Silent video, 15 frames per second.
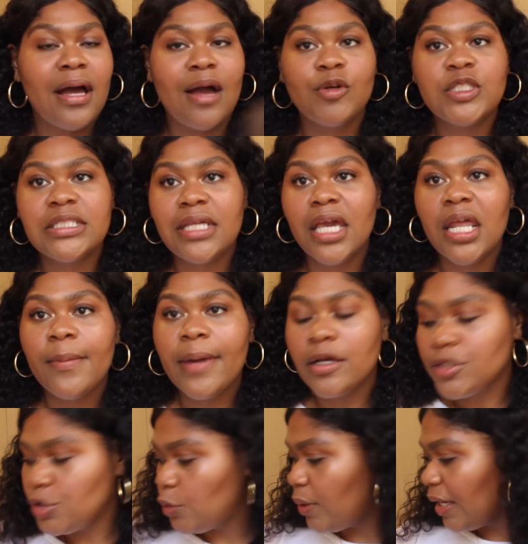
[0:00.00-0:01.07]
I was thinking
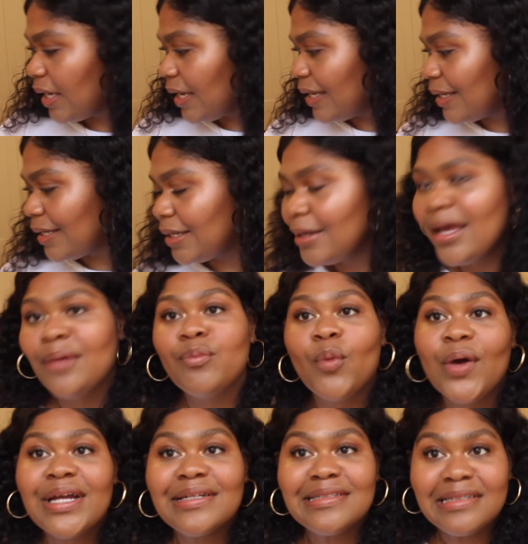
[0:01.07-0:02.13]
about doing a
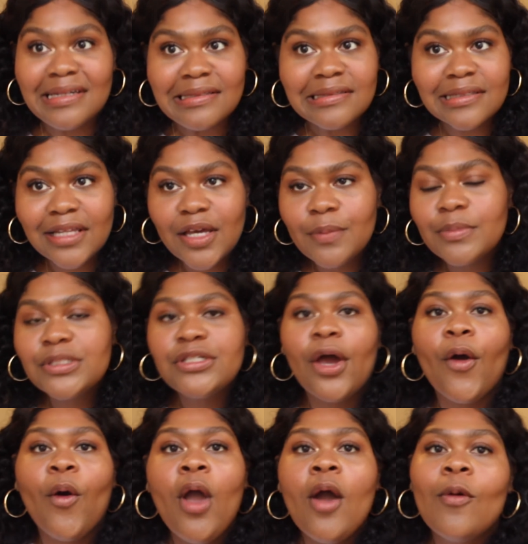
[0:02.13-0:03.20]
more intense lip,
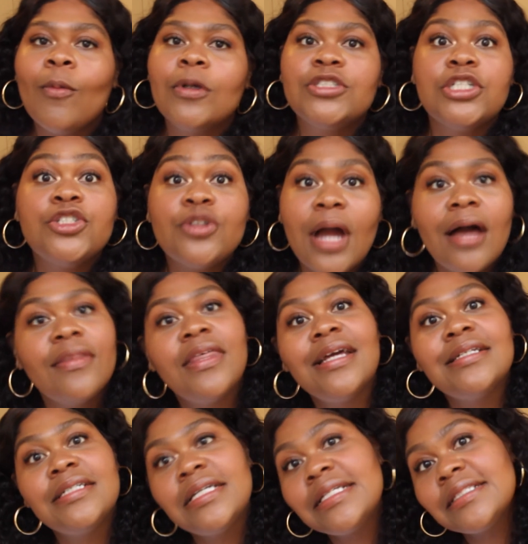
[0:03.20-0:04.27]
so we'll just try out the
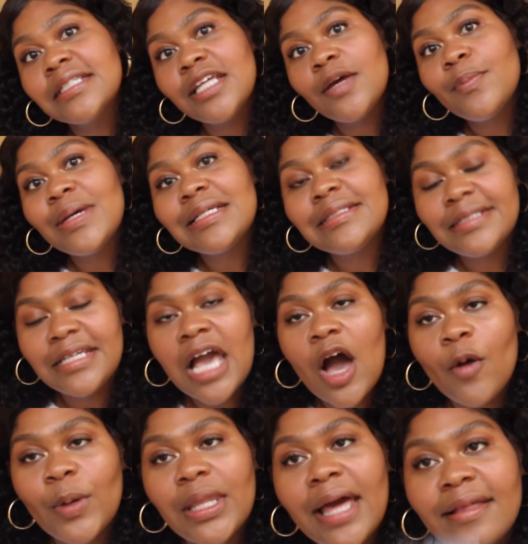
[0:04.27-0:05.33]
intense lip and see
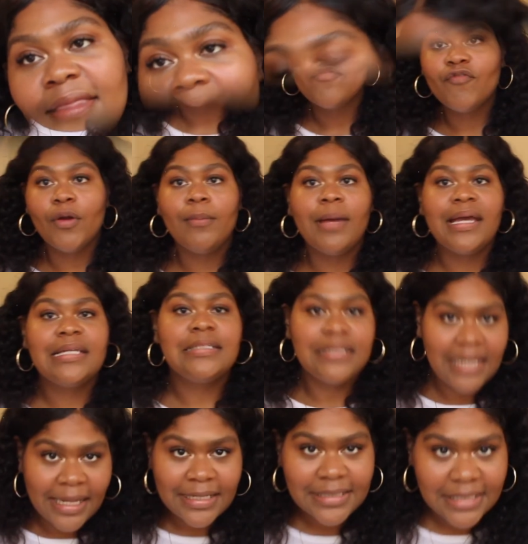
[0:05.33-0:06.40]
how we like that. For my
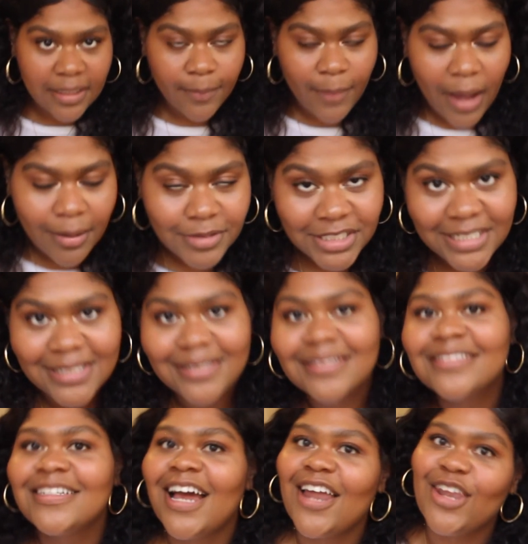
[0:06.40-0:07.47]
intense lip option,
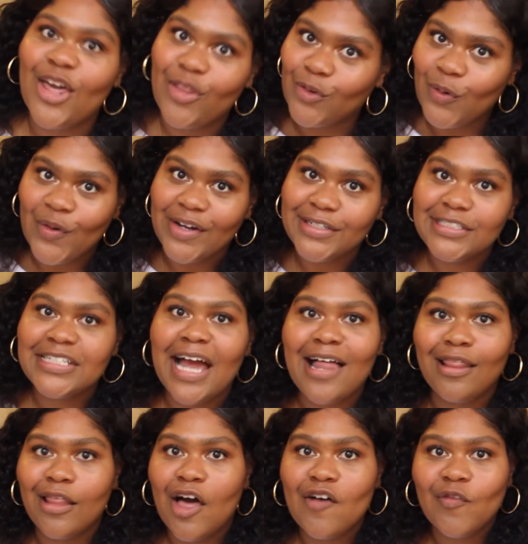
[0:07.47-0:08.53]
another orange. I
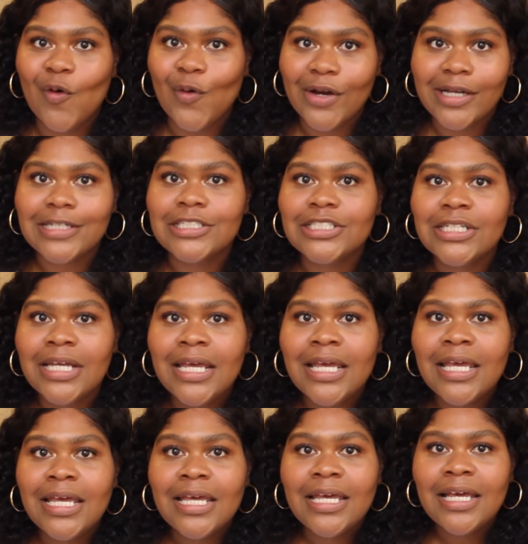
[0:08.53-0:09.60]
love orange
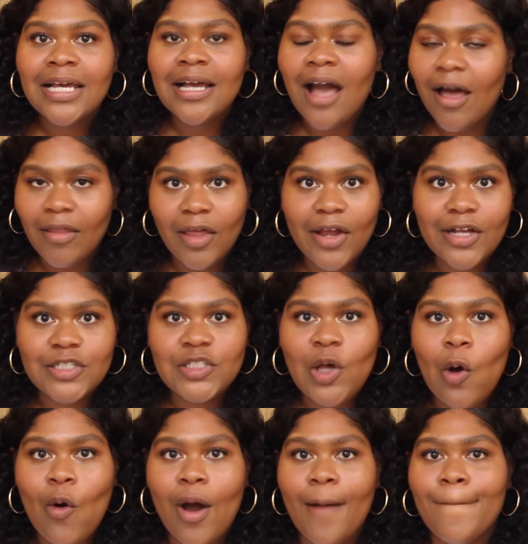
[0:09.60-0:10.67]
colors
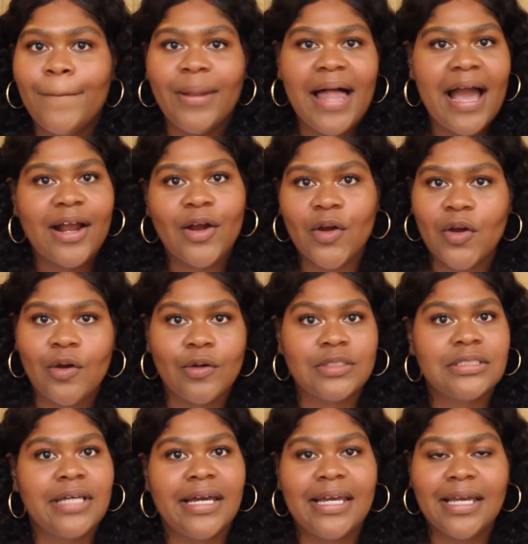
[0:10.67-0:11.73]
on black
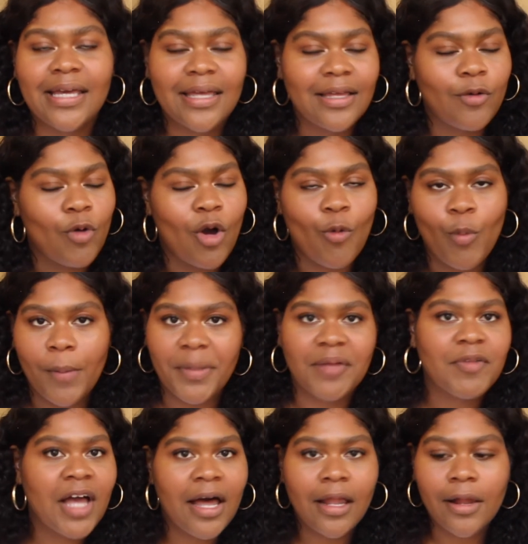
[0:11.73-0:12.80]
girls, like on women of
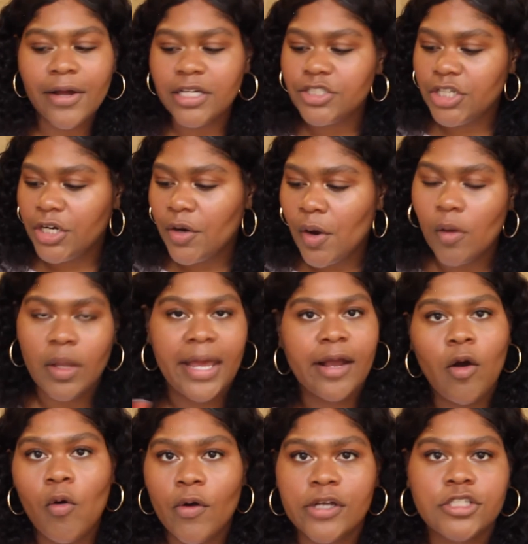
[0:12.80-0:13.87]
color in general.
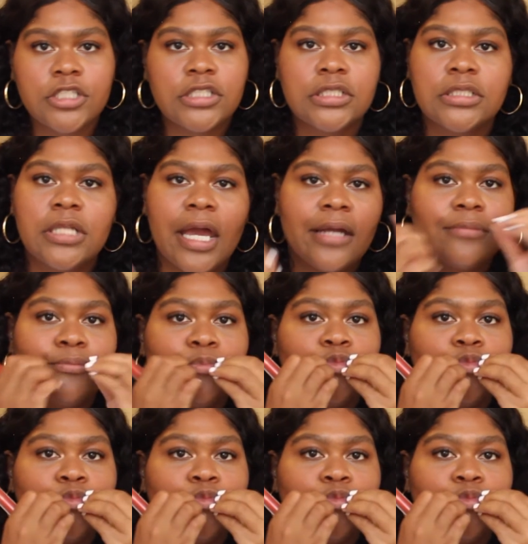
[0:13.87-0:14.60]
Like orange is just like